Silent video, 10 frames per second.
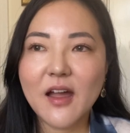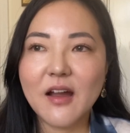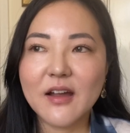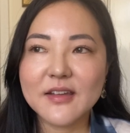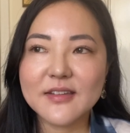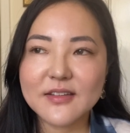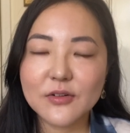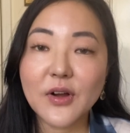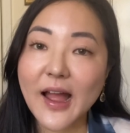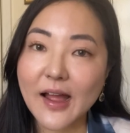I
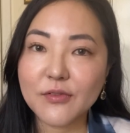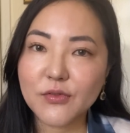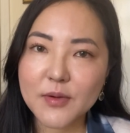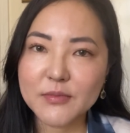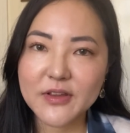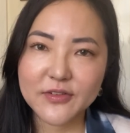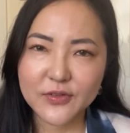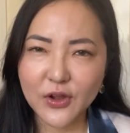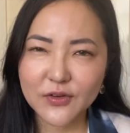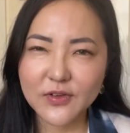still have remnants of
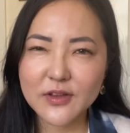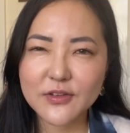COVID.